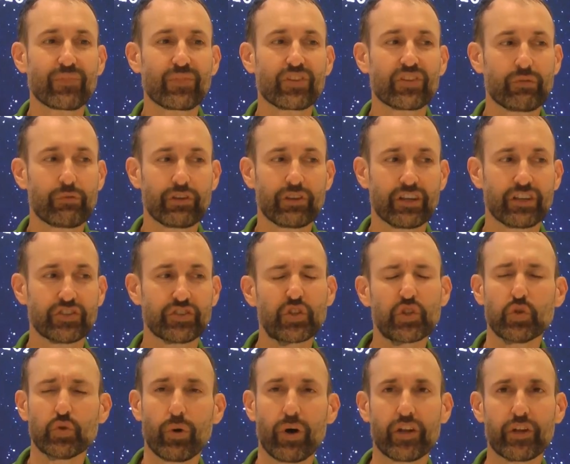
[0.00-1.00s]
Something like
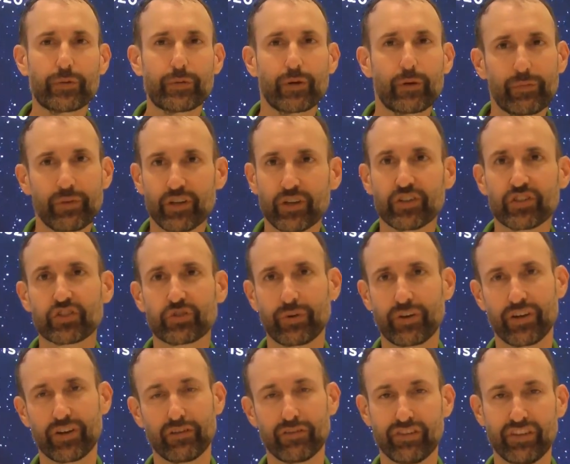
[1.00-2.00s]
2 watts per meter
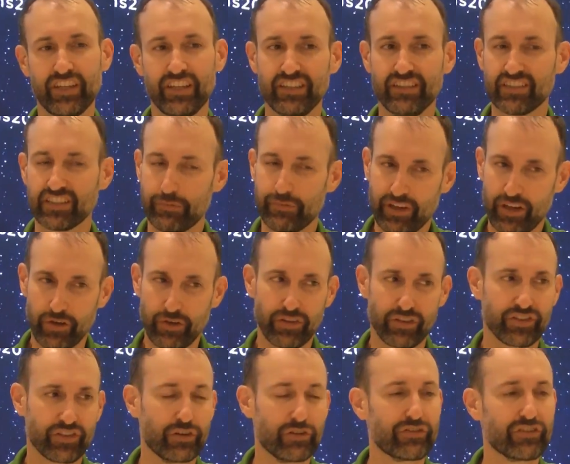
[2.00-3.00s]
squared of heat coming out of
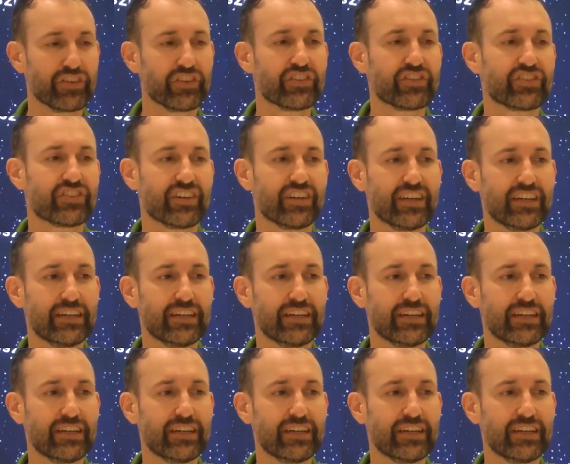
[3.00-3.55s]
the surface.